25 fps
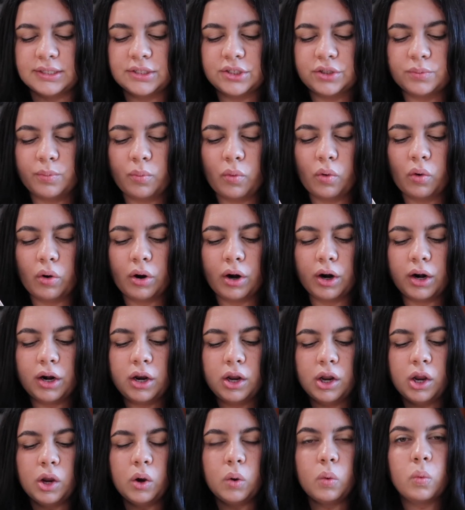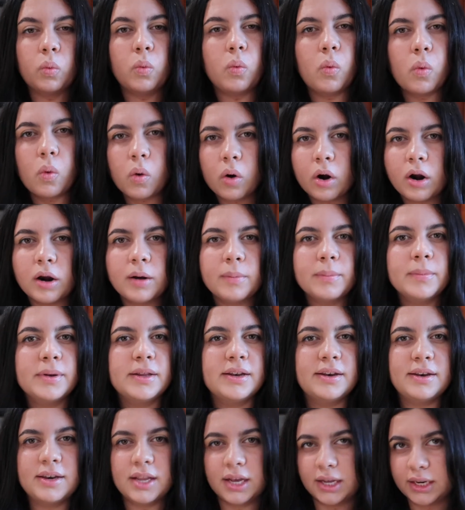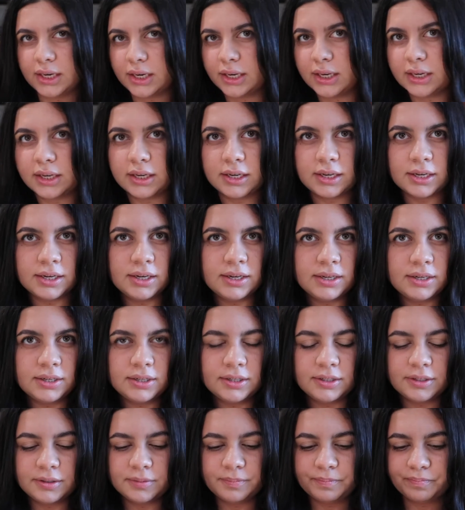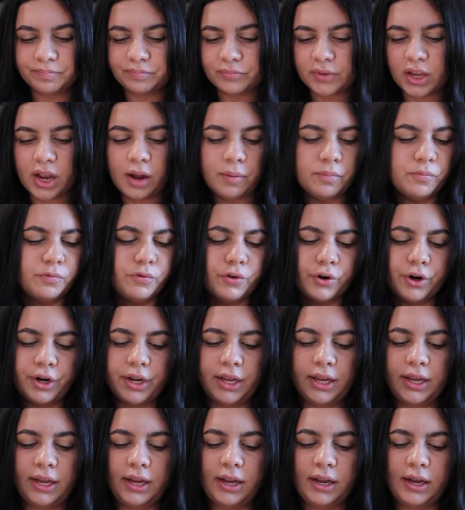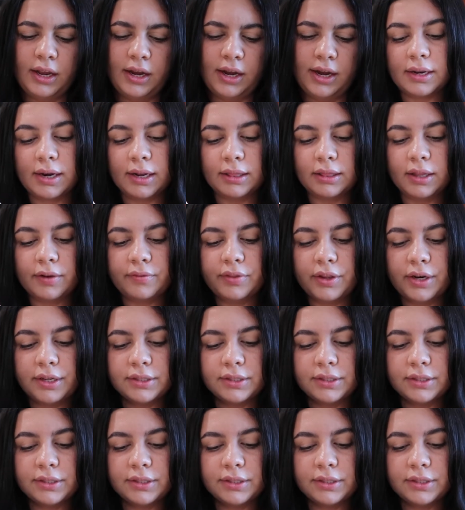It's more warm, nutty, comforting. And I love that